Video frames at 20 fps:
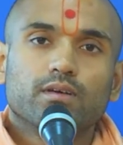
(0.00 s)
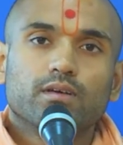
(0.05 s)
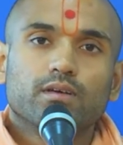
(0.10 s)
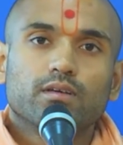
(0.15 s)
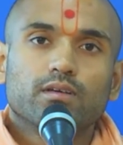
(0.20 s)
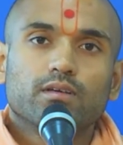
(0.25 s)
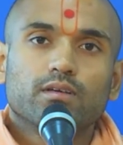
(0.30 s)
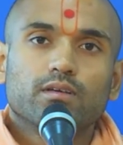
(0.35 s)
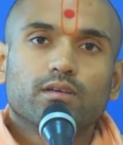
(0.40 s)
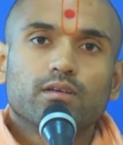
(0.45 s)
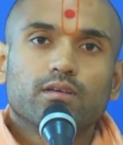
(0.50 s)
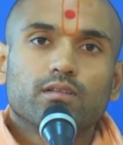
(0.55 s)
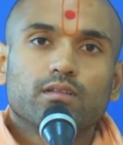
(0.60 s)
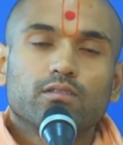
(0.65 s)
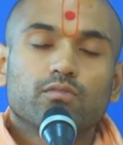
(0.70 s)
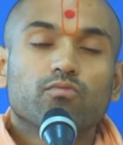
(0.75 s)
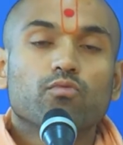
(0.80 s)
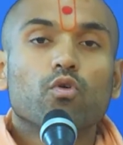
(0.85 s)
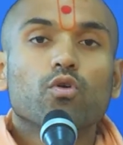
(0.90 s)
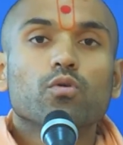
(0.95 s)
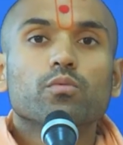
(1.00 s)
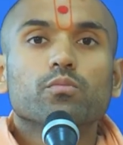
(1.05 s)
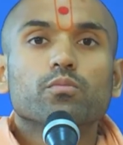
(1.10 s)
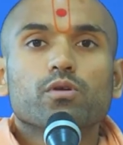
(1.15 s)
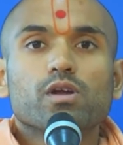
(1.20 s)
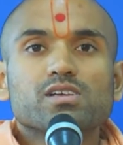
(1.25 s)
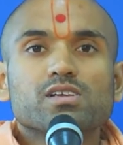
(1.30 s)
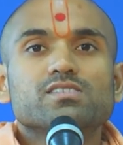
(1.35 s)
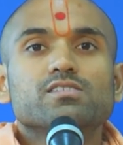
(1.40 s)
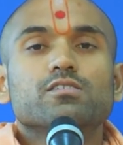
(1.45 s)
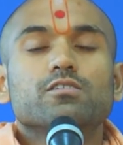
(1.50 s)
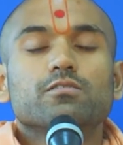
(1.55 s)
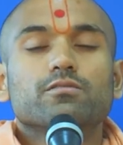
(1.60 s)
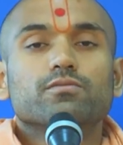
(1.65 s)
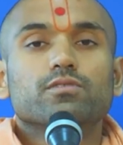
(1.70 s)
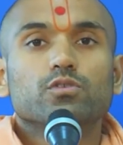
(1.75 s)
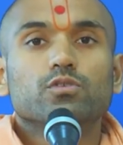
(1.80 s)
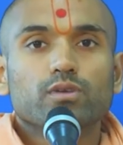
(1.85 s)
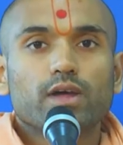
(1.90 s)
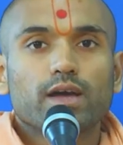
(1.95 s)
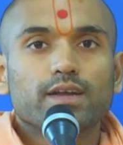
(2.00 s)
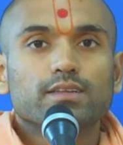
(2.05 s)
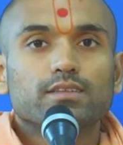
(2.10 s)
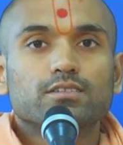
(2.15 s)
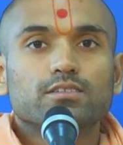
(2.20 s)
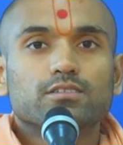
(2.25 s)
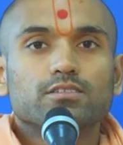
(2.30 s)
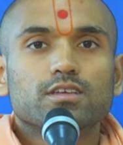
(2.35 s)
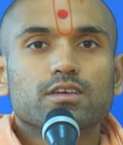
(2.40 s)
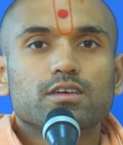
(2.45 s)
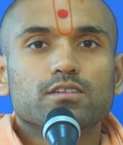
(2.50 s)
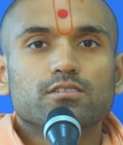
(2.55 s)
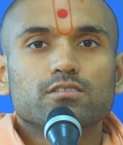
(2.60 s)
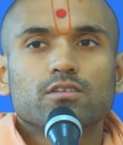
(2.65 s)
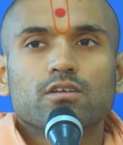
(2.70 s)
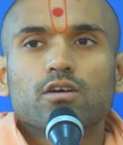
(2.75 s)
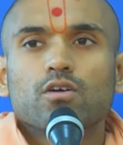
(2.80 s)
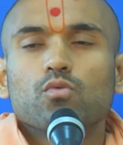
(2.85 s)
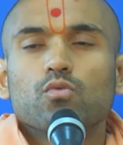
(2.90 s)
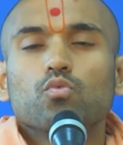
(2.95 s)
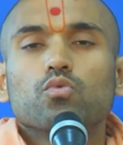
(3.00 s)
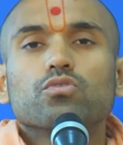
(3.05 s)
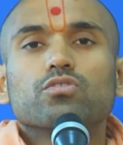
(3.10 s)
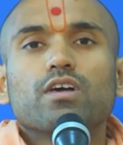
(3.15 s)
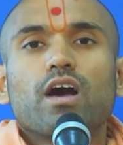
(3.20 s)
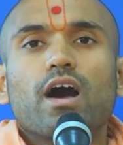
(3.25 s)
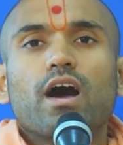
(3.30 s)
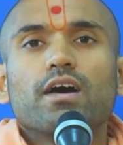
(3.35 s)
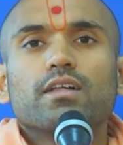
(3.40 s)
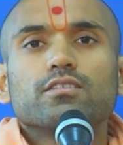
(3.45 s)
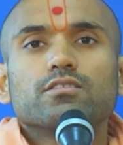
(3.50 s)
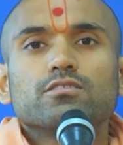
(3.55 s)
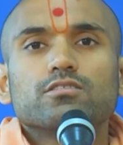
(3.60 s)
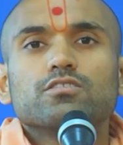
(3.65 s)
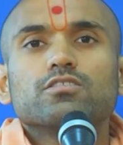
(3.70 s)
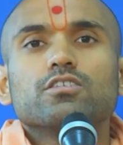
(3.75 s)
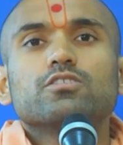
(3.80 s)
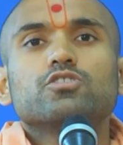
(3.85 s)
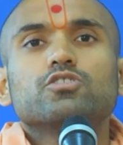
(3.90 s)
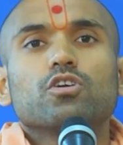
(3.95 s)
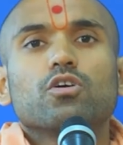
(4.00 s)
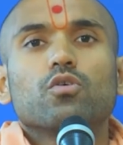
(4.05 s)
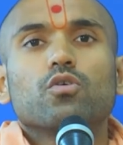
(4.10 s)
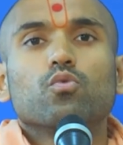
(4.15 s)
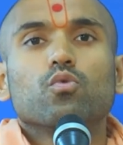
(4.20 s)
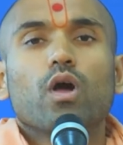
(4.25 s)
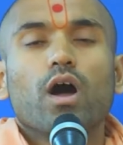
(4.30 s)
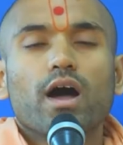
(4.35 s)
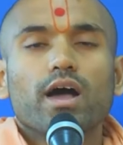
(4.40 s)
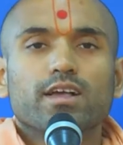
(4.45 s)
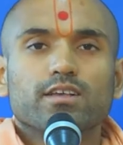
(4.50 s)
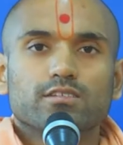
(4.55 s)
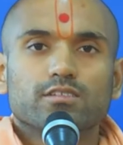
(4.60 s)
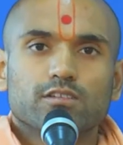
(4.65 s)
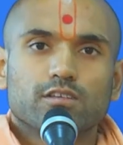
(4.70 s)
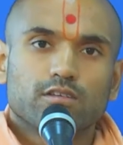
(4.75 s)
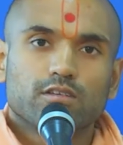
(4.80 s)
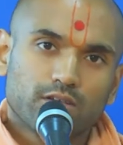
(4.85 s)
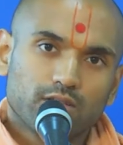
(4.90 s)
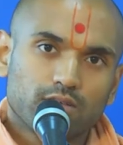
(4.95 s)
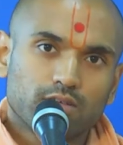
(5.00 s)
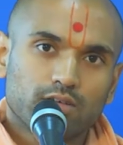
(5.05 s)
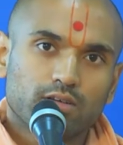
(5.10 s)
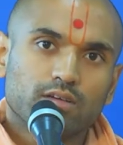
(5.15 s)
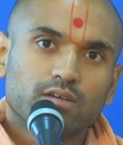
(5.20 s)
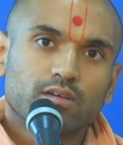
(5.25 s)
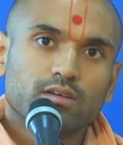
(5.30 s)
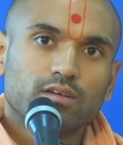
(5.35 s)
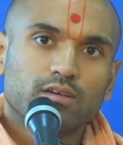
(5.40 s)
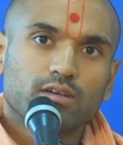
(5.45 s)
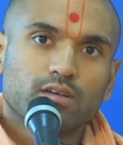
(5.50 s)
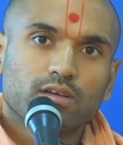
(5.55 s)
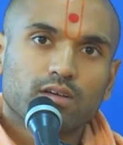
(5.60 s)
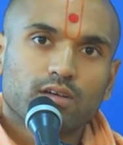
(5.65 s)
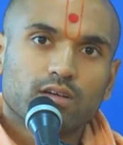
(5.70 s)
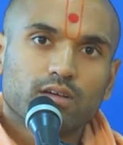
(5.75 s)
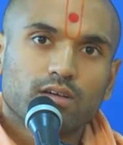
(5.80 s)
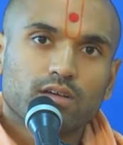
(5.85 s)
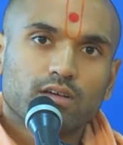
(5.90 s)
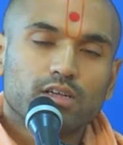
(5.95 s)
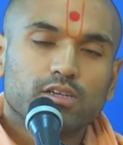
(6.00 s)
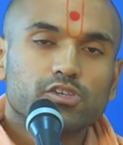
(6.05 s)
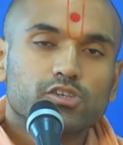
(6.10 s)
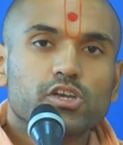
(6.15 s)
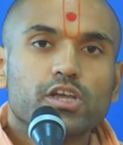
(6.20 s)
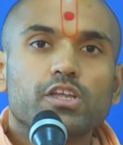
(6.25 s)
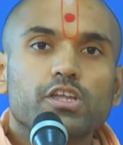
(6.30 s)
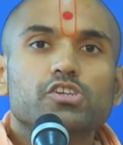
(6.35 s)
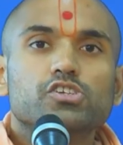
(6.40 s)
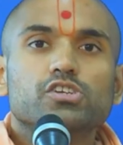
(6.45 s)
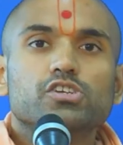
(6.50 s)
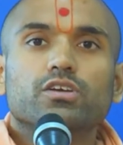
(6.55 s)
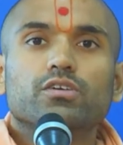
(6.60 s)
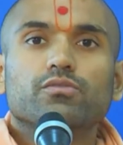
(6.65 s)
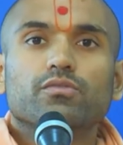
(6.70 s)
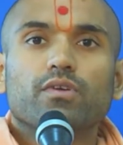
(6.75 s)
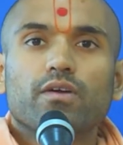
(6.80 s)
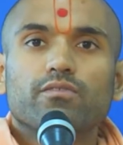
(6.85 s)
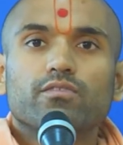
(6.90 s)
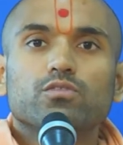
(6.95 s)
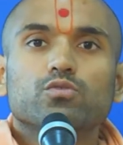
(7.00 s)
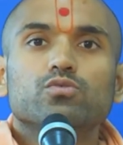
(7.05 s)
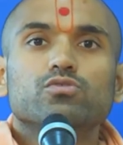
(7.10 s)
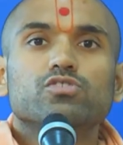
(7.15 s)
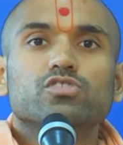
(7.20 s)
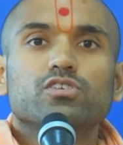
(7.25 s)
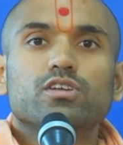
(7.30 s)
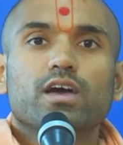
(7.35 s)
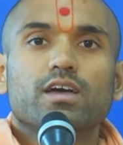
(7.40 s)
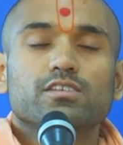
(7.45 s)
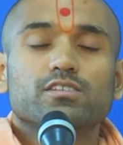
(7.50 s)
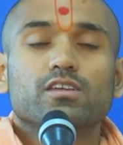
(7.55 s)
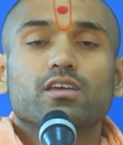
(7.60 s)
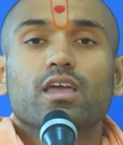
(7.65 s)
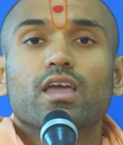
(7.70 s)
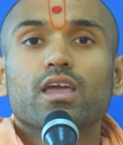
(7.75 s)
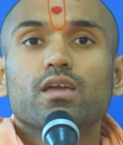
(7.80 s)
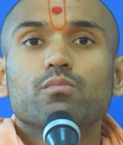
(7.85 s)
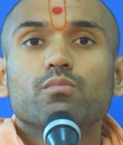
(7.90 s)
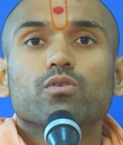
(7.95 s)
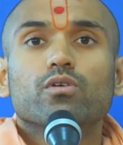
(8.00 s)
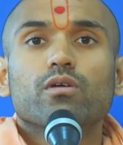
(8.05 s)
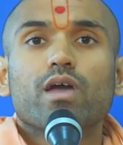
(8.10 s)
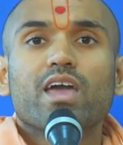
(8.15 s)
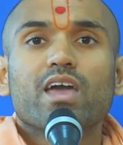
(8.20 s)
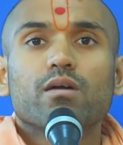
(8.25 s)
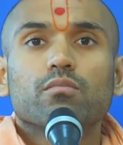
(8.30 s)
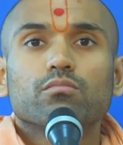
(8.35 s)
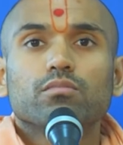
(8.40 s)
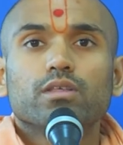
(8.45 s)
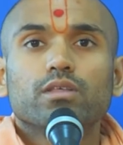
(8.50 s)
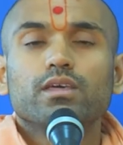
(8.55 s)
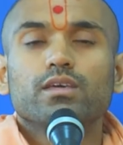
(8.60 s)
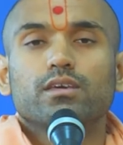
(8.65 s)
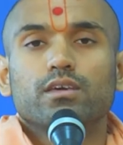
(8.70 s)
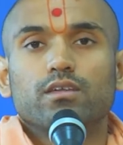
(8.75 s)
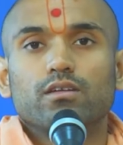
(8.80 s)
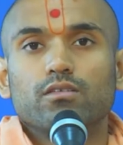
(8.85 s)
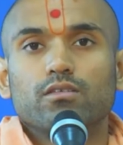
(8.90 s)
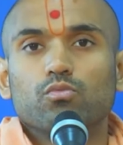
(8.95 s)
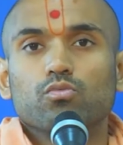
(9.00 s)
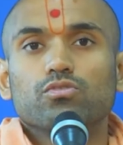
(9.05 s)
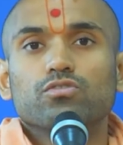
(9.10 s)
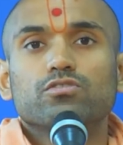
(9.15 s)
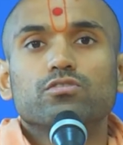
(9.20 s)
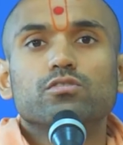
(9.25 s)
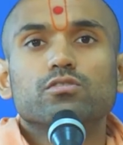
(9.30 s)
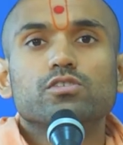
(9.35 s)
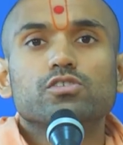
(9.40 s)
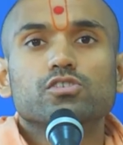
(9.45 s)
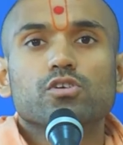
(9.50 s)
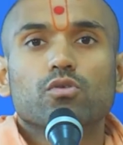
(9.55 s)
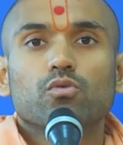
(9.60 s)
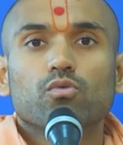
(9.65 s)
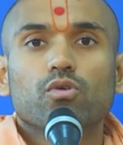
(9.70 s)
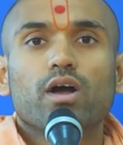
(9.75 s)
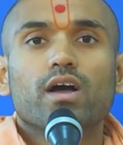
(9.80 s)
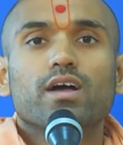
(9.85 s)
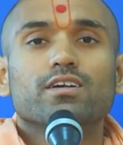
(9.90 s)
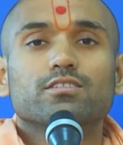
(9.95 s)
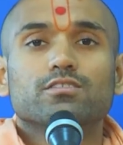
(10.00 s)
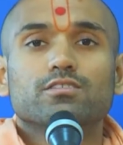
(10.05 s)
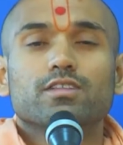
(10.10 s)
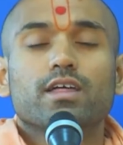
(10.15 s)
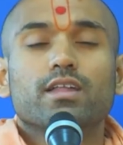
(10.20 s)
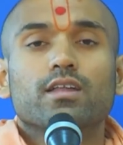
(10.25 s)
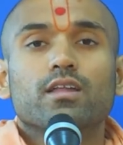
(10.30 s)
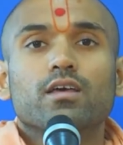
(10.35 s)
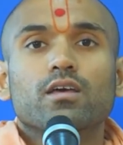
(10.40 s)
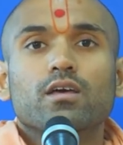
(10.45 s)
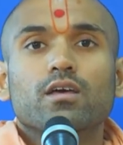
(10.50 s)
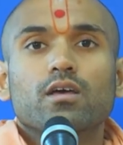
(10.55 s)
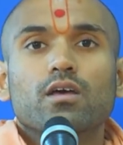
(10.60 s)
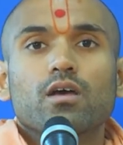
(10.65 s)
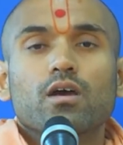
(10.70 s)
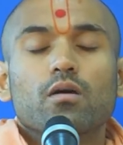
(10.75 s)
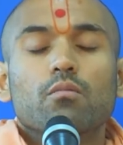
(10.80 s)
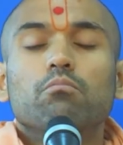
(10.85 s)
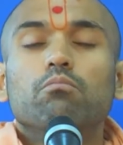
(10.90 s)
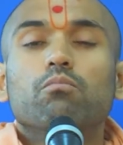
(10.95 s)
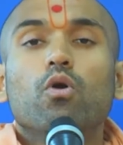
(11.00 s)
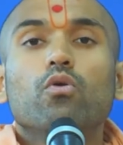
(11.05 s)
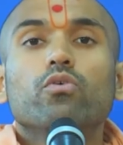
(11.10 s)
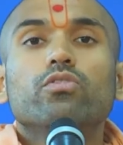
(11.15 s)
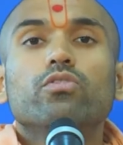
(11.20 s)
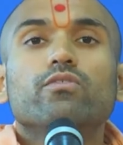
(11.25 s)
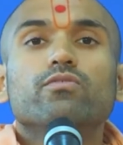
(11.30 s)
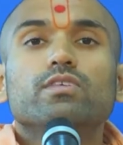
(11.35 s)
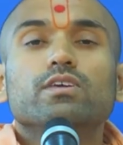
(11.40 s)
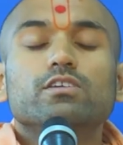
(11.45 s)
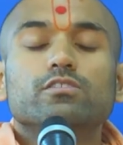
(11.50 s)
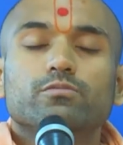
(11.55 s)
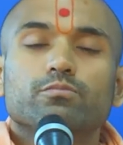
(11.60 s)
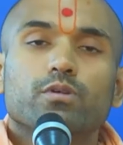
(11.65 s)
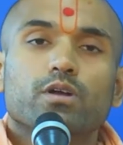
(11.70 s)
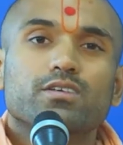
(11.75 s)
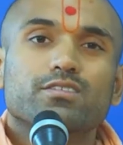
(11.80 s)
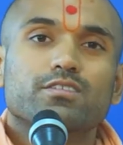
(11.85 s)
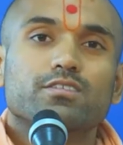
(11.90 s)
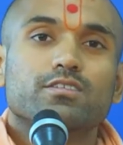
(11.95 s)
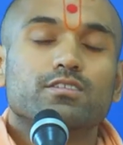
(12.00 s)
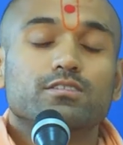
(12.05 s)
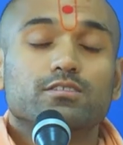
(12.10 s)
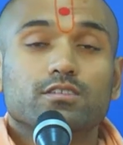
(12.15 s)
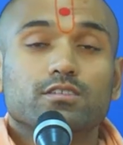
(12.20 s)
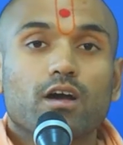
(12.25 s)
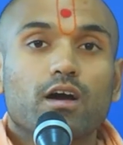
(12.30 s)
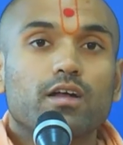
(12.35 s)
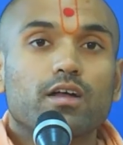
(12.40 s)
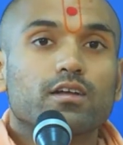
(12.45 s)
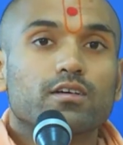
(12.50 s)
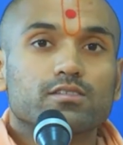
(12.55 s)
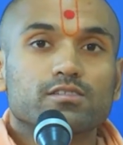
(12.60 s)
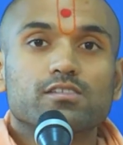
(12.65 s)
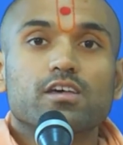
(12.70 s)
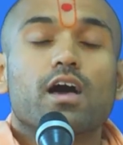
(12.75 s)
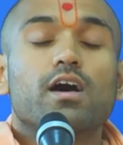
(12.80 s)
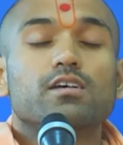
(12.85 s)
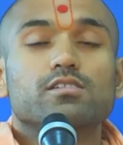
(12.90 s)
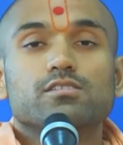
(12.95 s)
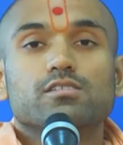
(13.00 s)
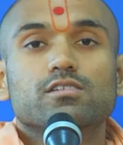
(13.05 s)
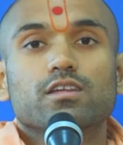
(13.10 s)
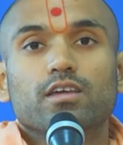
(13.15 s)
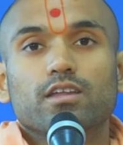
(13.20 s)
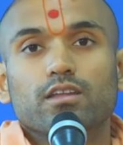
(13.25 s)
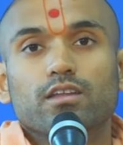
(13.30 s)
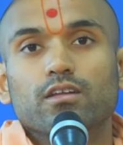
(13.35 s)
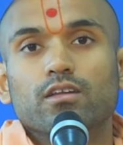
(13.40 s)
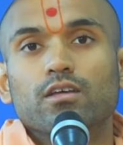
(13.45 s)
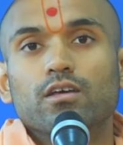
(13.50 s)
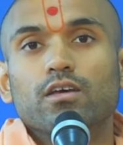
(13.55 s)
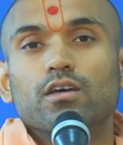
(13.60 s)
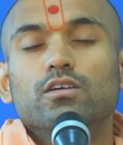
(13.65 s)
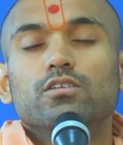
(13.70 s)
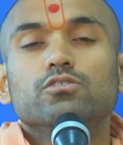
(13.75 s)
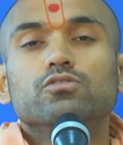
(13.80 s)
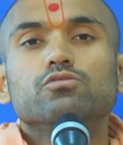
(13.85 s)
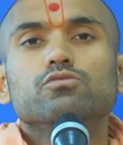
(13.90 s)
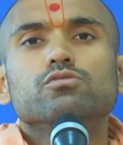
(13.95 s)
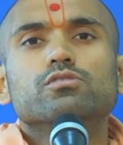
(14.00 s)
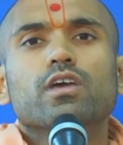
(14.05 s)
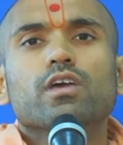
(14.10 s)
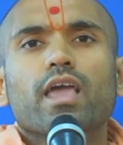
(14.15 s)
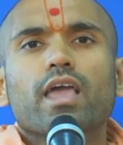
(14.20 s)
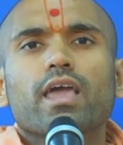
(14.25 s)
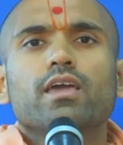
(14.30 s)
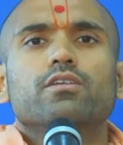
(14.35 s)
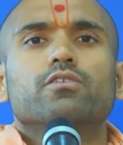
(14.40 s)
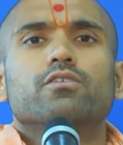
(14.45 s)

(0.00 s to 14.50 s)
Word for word: the former president of the United States, was on such a rise, changing and revolutionizing. Abraham Lincoln was such a rise that both of these presidents got assassinated due to haters.